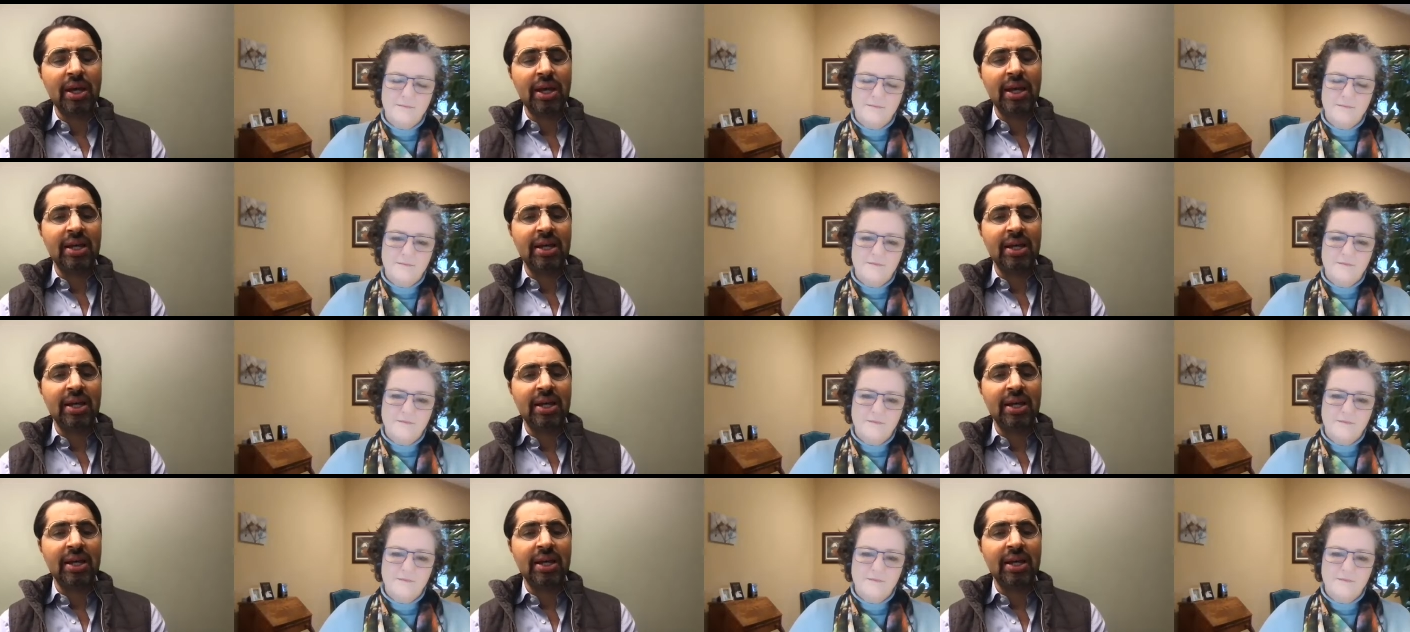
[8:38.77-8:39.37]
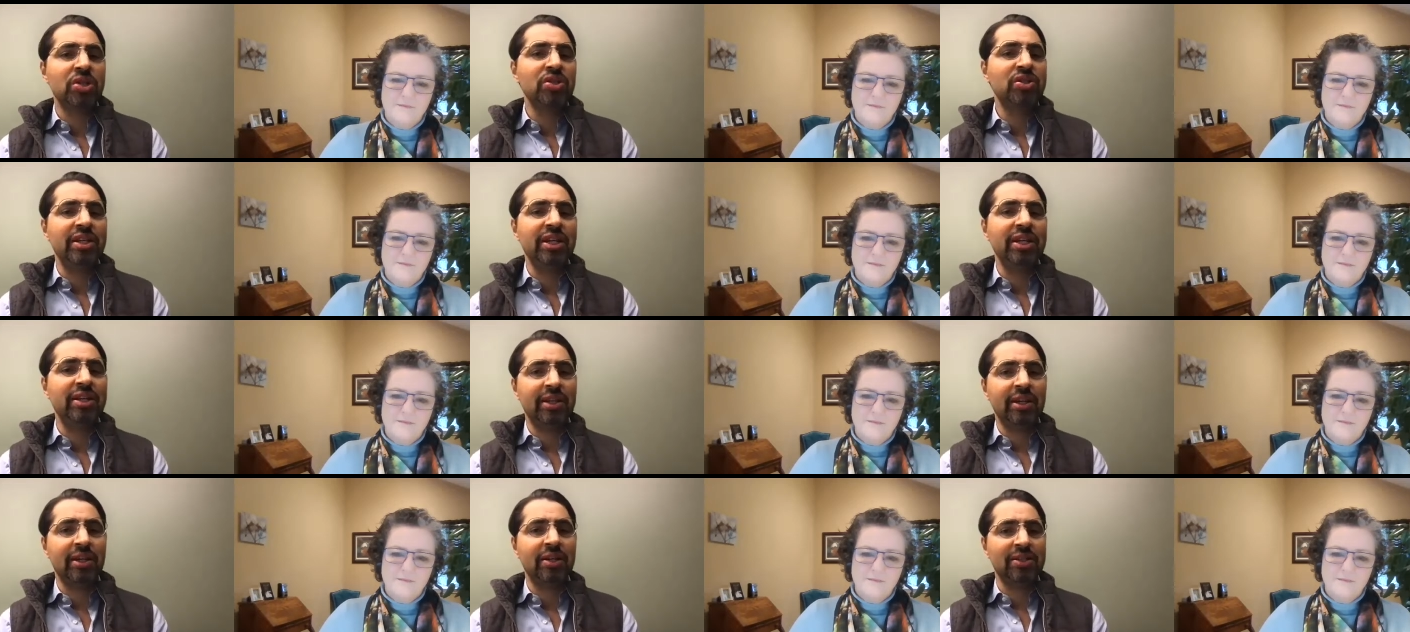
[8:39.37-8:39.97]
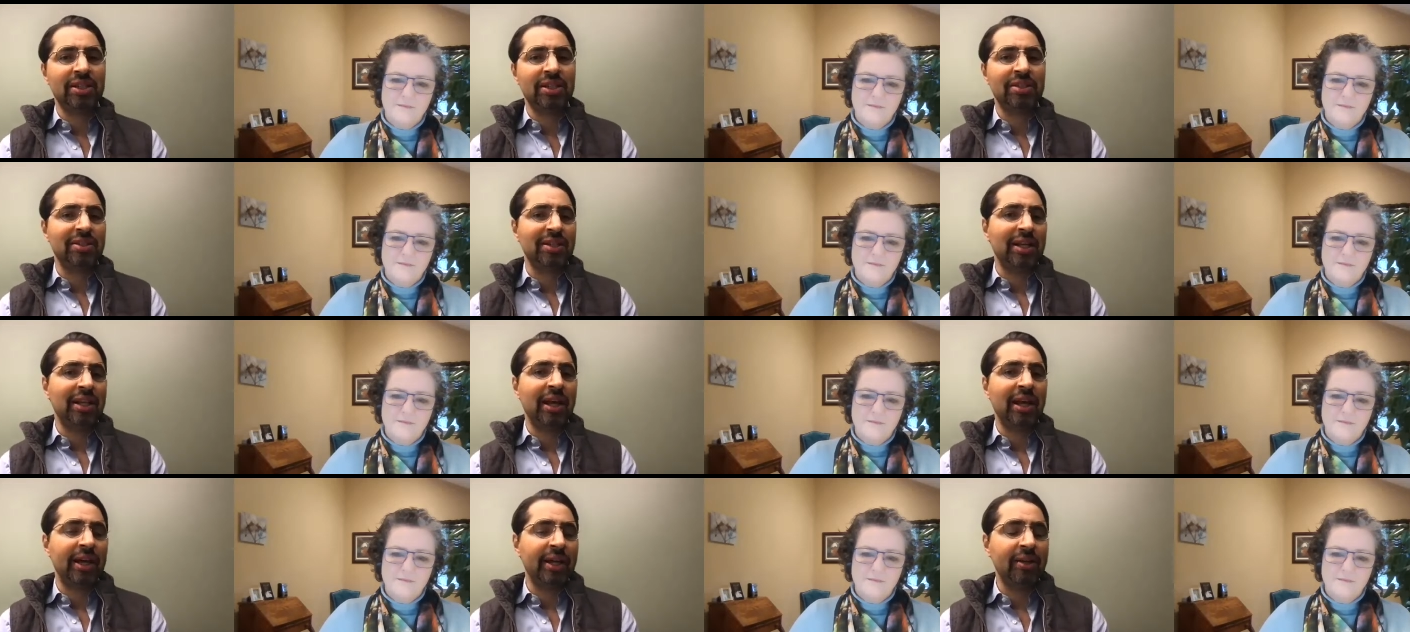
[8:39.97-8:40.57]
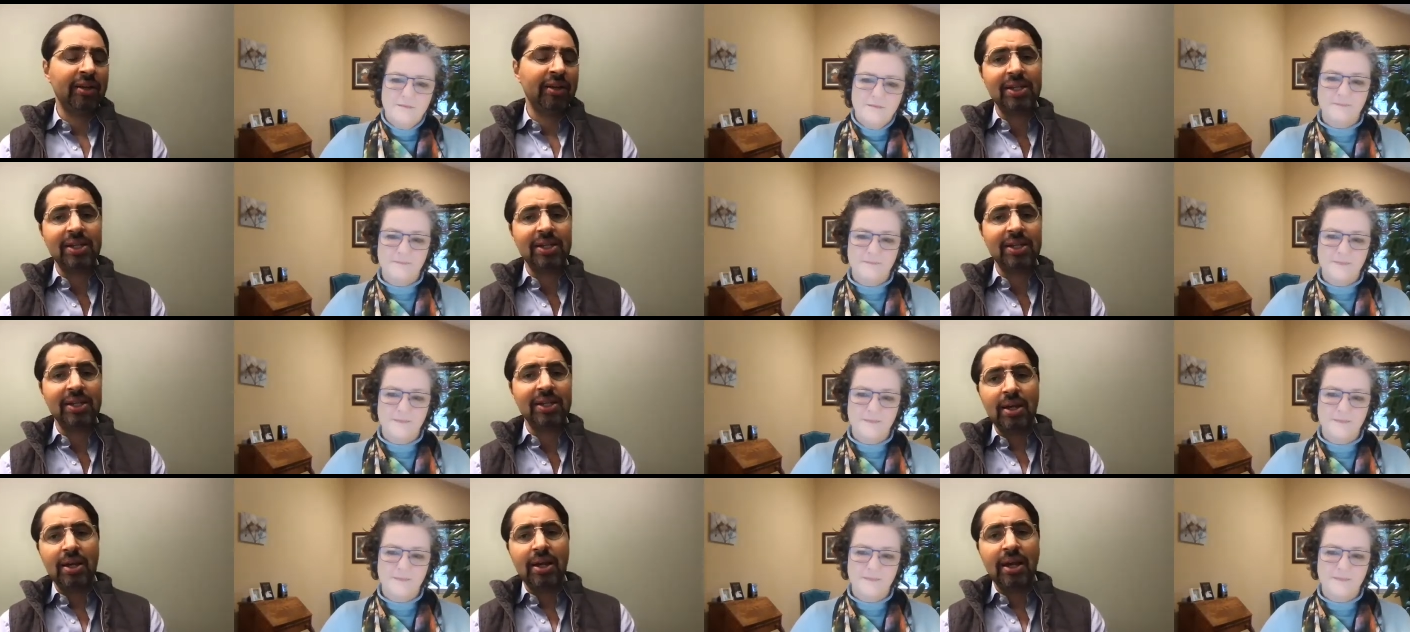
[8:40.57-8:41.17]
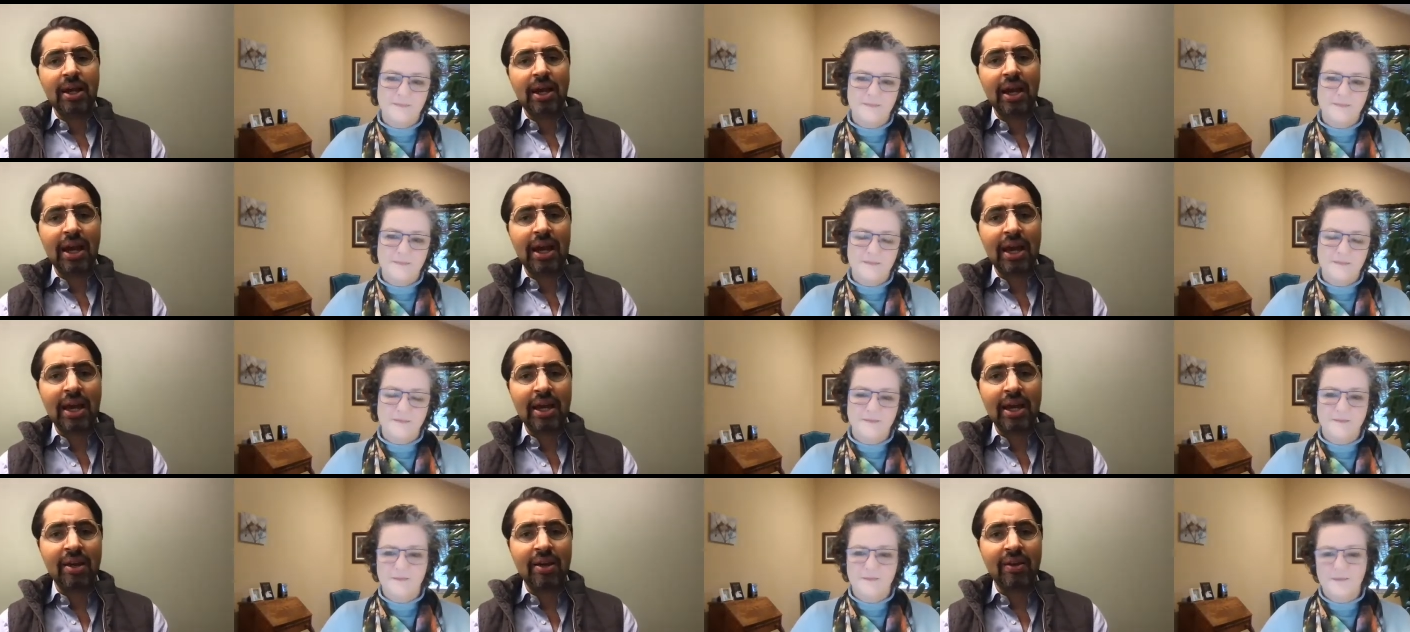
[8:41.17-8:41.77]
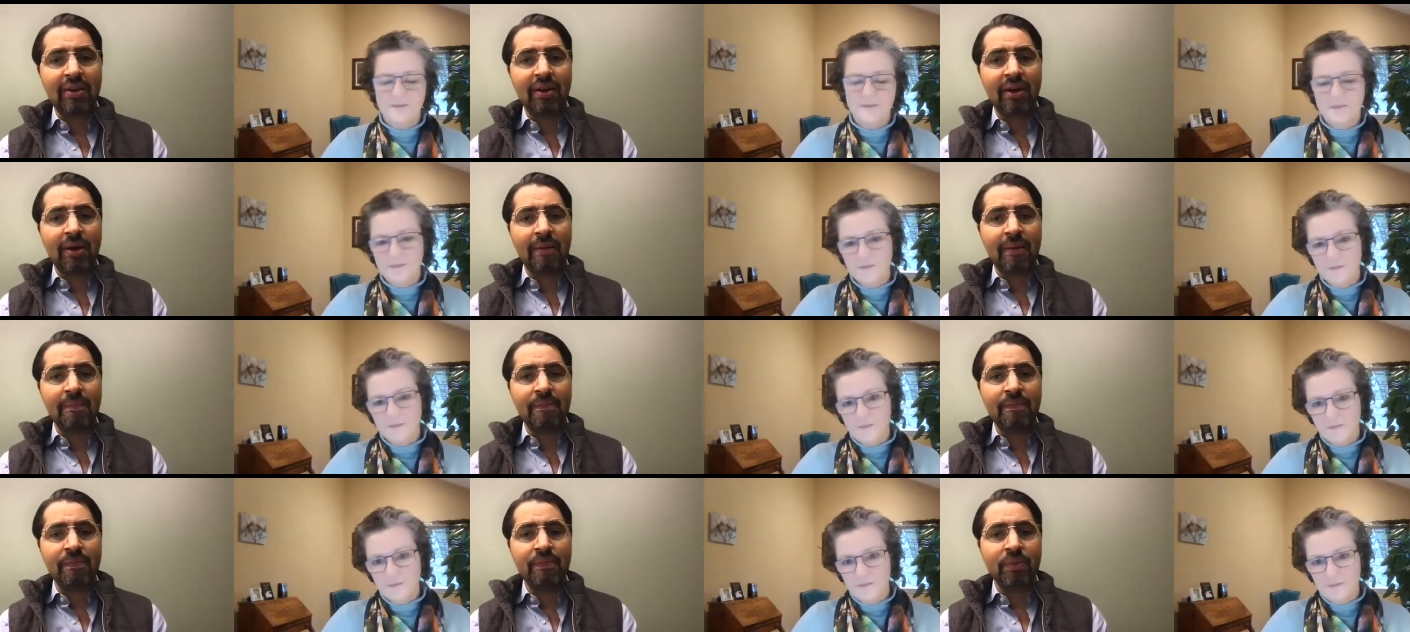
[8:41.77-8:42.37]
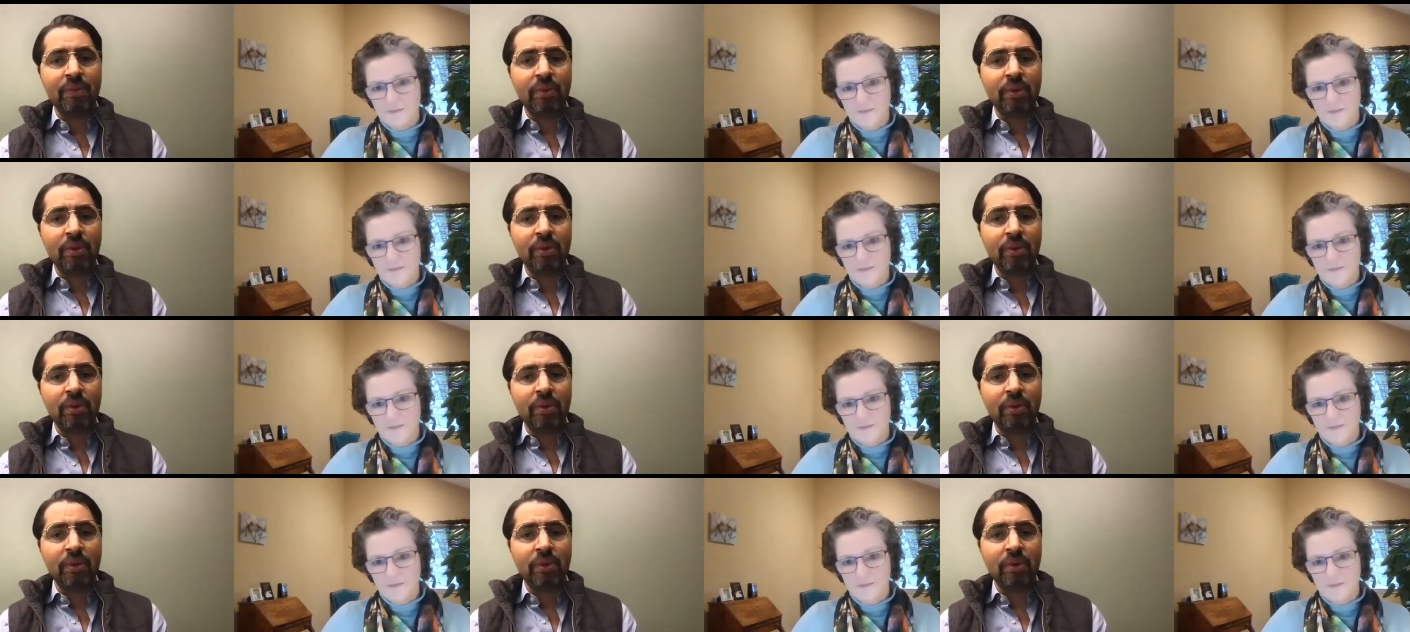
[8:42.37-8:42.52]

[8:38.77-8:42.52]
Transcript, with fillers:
Speaker 1: in as much details as they like. And um,